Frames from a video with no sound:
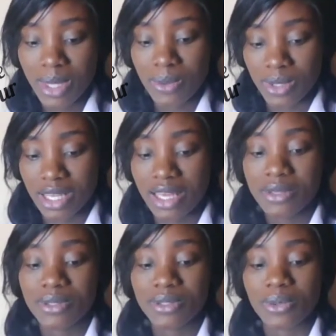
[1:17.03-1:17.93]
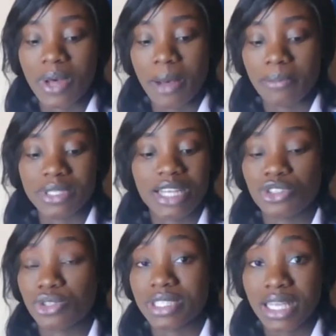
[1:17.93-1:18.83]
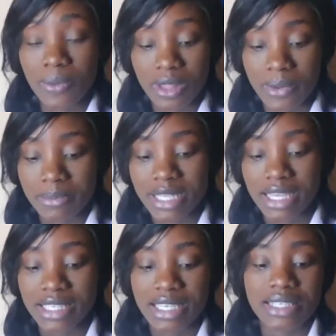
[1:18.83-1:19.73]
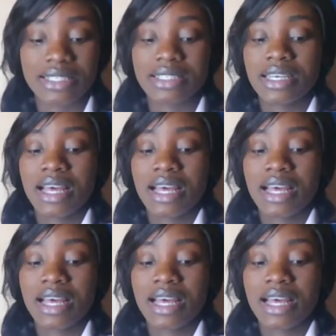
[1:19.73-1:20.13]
Okay, so you said you should say what the website is,